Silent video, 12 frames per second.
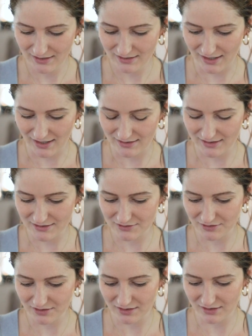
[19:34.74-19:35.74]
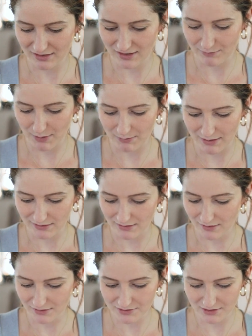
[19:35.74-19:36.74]
Yeah, these look like they've been mended
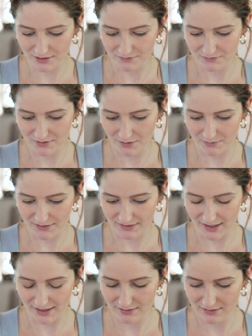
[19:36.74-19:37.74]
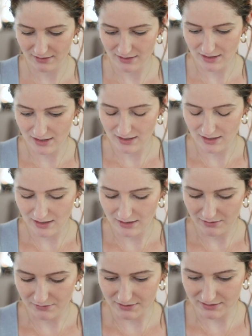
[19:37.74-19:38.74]
also. Don't want that.
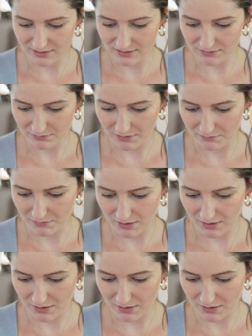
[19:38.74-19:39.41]
What's this one?